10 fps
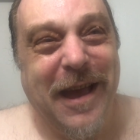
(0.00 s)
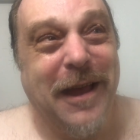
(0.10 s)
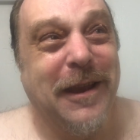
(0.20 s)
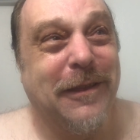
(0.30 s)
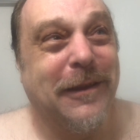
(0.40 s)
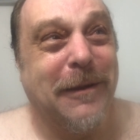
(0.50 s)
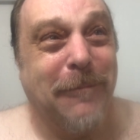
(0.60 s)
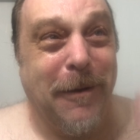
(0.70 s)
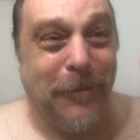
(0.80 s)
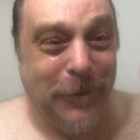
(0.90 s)
Anything that
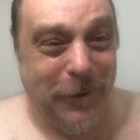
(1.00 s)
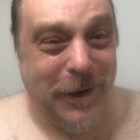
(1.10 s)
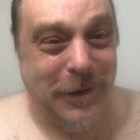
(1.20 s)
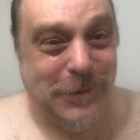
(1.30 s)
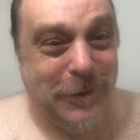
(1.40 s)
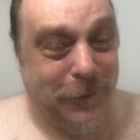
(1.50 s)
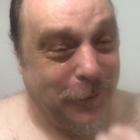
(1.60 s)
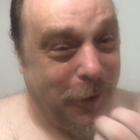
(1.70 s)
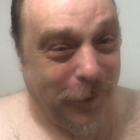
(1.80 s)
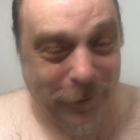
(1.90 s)
pops in her head, she just
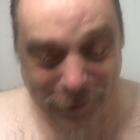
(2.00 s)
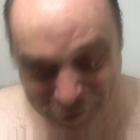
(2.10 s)
talks.